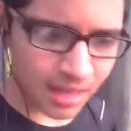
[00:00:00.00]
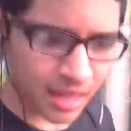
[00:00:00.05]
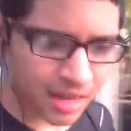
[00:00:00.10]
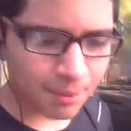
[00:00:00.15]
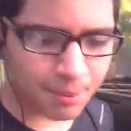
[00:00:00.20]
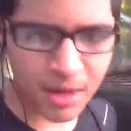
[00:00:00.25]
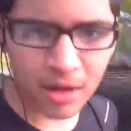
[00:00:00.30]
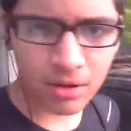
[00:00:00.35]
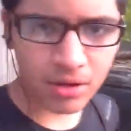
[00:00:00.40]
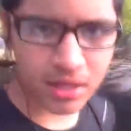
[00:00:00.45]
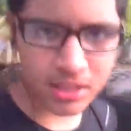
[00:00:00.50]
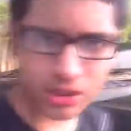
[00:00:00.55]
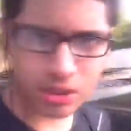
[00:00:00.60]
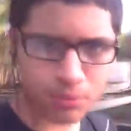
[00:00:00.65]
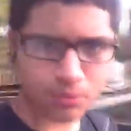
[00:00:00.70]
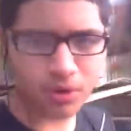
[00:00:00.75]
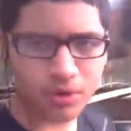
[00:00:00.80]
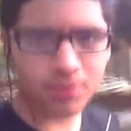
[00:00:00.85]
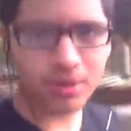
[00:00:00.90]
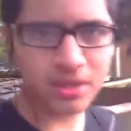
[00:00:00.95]
about
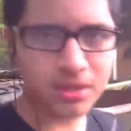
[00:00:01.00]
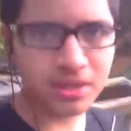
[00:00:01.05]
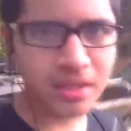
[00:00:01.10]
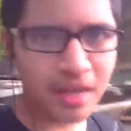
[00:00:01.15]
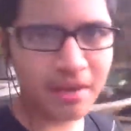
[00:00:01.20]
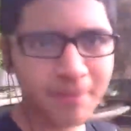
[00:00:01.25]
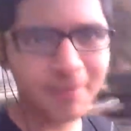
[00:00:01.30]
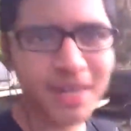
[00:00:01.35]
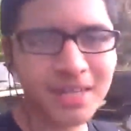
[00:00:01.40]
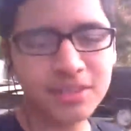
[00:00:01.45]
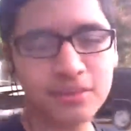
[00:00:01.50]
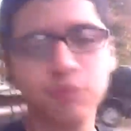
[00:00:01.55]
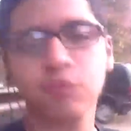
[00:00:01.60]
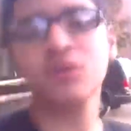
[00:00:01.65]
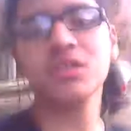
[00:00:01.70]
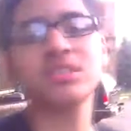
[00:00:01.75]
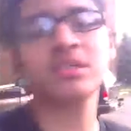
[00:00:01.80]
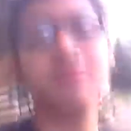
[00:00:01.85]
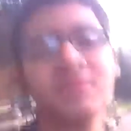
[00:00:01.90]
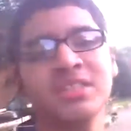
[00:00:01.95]
somewhere around nine minutes and
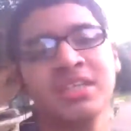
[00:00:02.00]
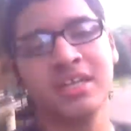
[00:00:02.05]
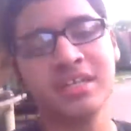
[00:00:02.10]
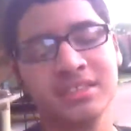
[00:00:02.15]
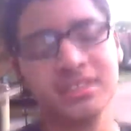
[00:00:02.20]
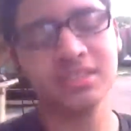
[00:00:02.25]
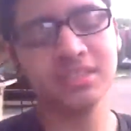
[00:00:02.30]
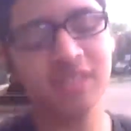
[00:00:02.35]
47 seconds